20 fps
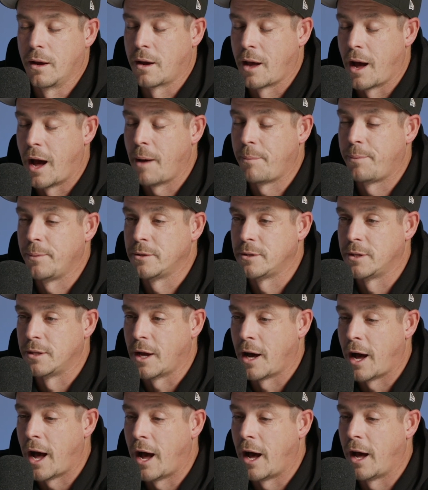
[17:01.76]
Carpet is
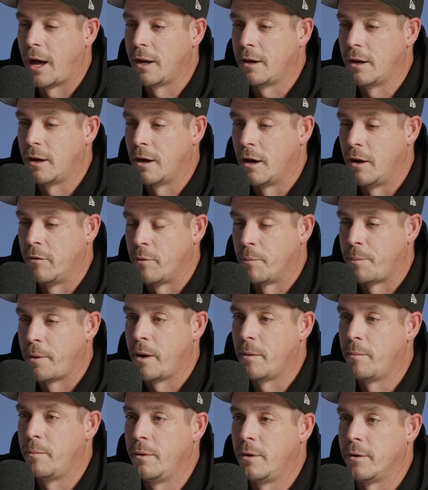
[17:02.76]
the heart of a
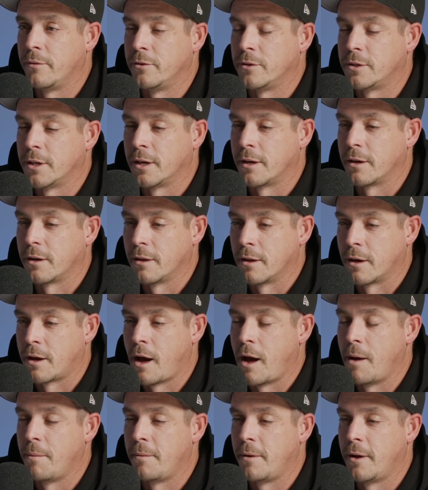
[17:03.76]
pub. If you take the
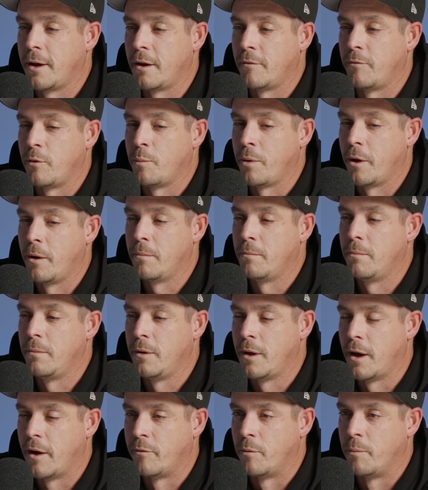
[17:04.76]
carpet out of your pub,
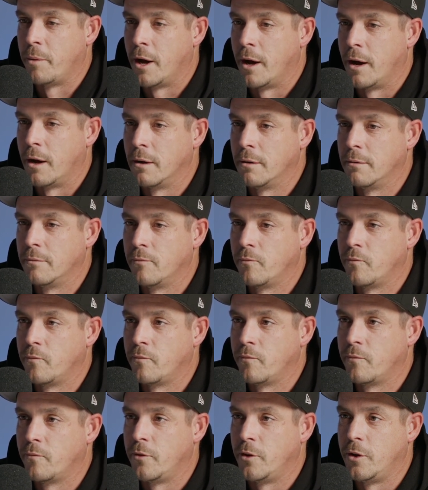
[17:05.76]
you have a bar. Mm.
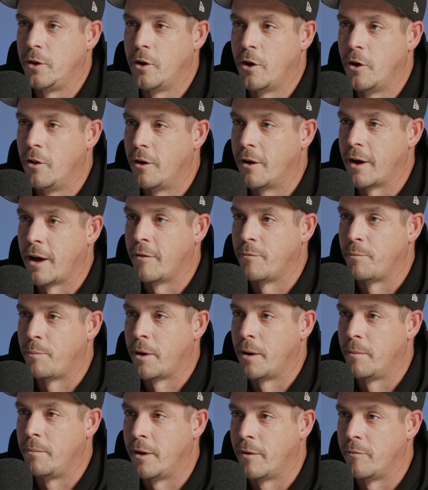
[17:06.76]
You no longer have a
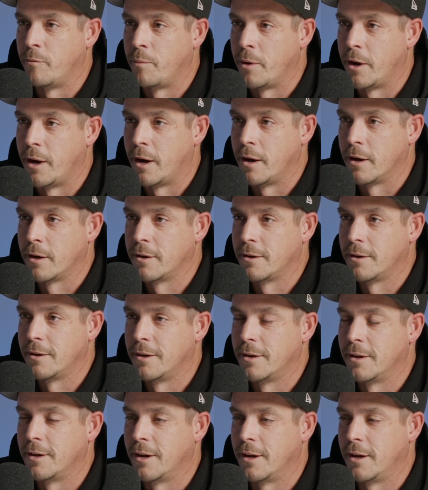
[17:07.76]
pub. You have a bar. Yeah.
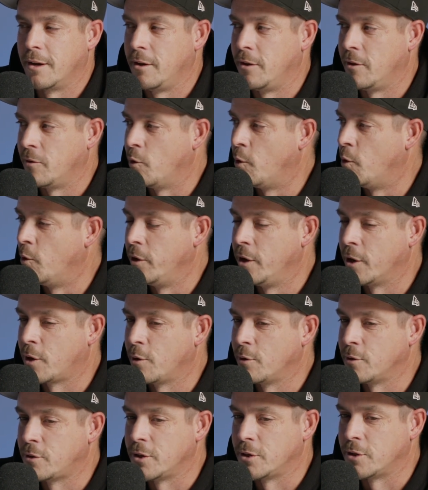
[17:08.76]
All the
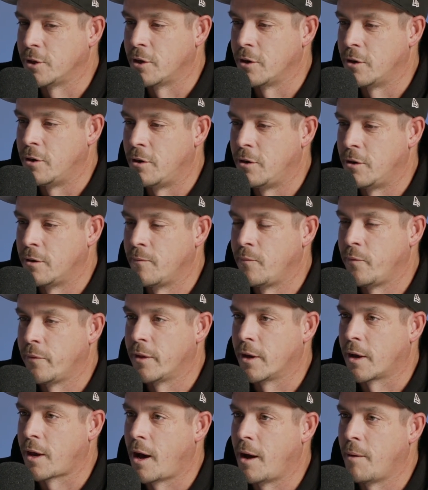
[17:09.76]
acoustics are gone.
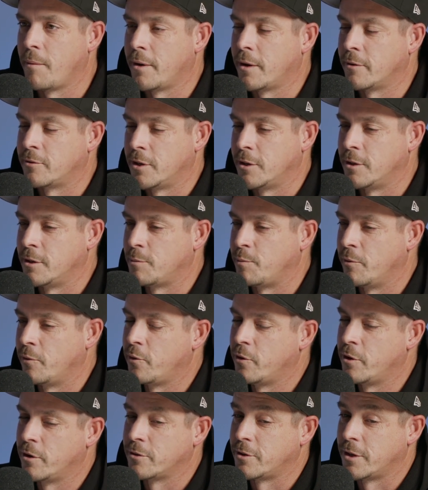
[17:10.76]
The carpet. I've said this
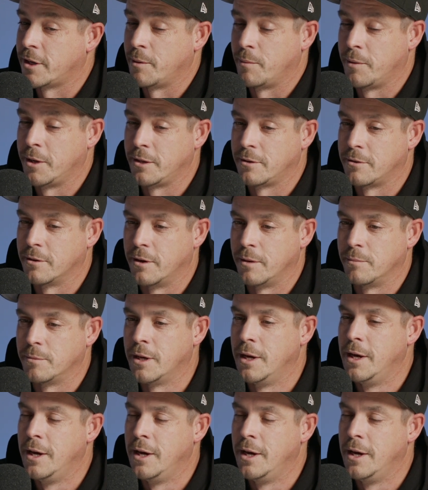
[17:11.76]
before. I'll say it many times.